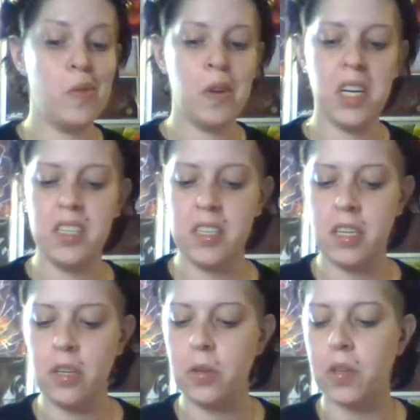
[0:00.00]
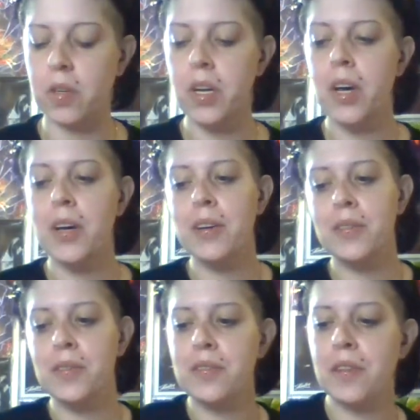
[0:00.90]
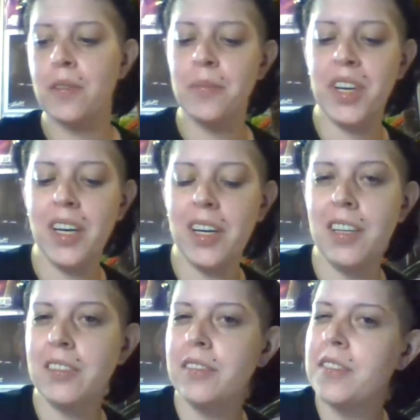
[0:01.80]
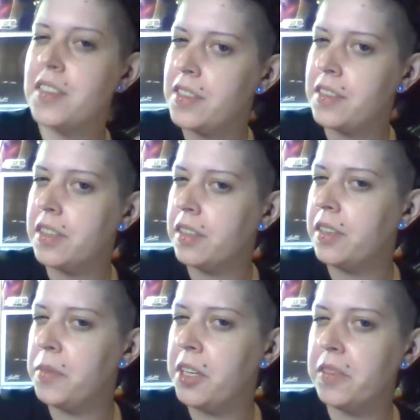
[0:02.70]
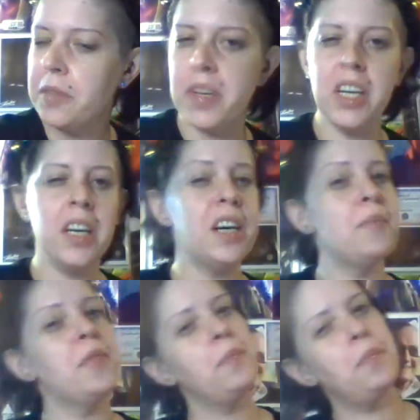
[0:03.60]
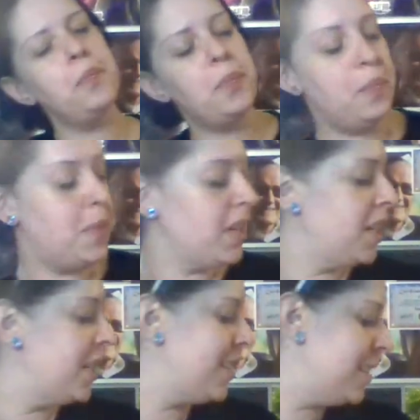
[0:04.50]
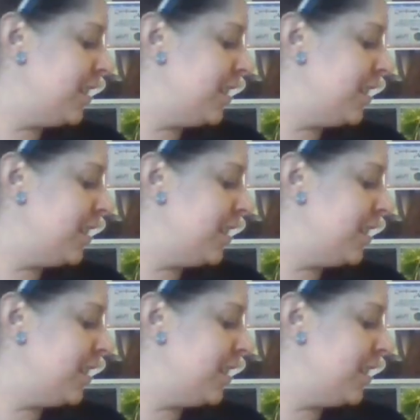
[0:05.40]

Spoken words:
Pretty cool. So I'm still gonna be doing the makeup, but